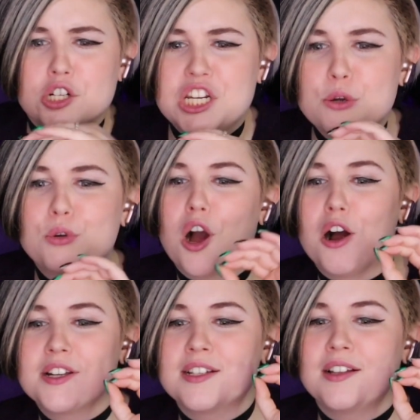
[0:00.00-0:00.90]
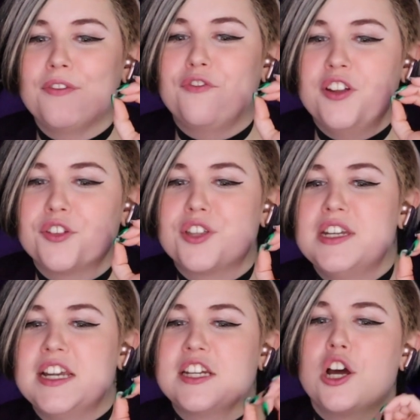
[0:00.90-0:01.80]
Do you constantly feel the
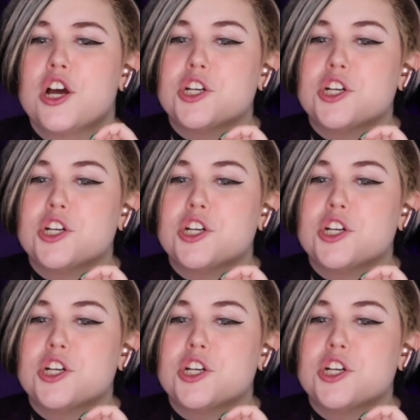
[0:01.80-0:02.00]
need